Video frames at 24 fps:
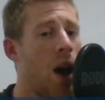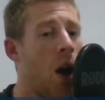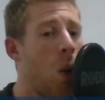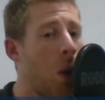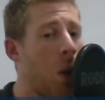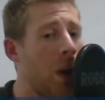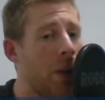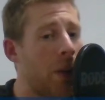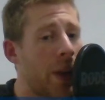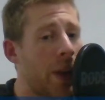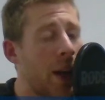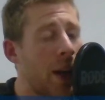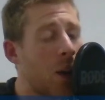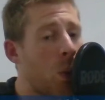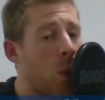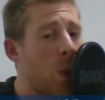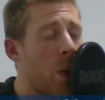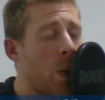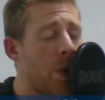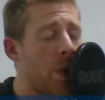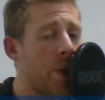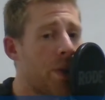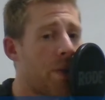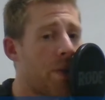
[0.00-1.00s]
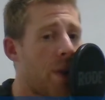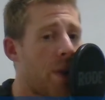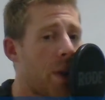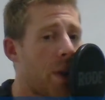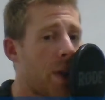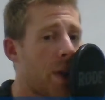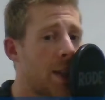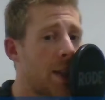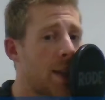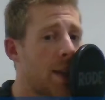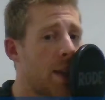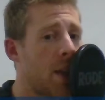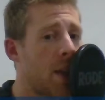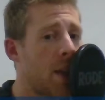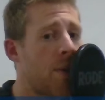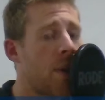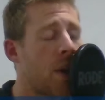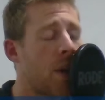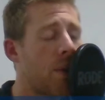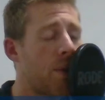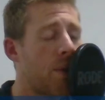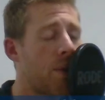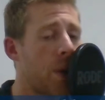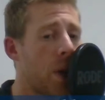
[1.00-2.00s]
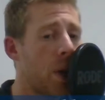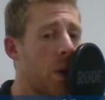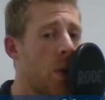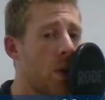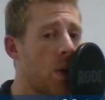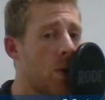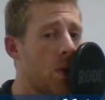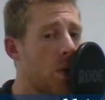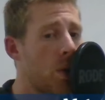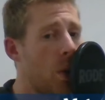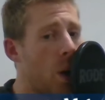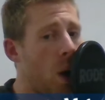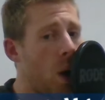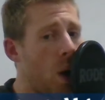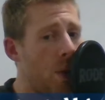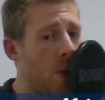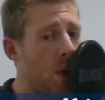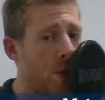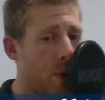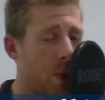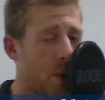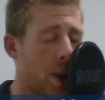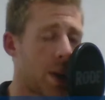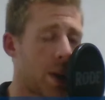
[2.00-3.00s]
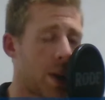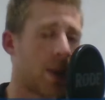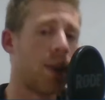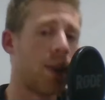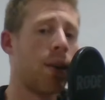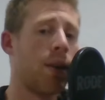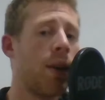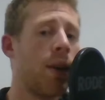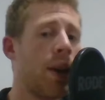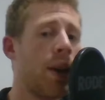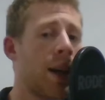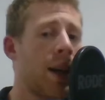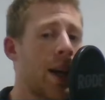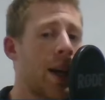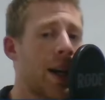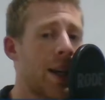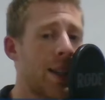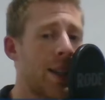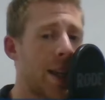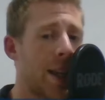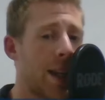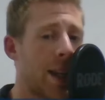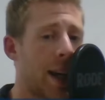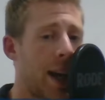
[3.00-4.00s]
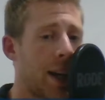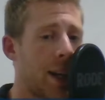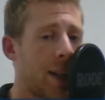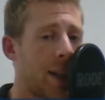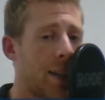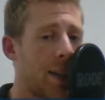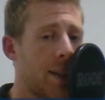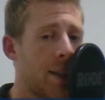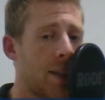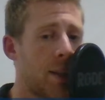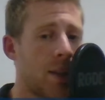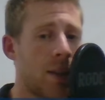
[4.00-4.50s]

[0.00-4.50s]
Well, then it wasn't very civil of you to offer it, said Alice.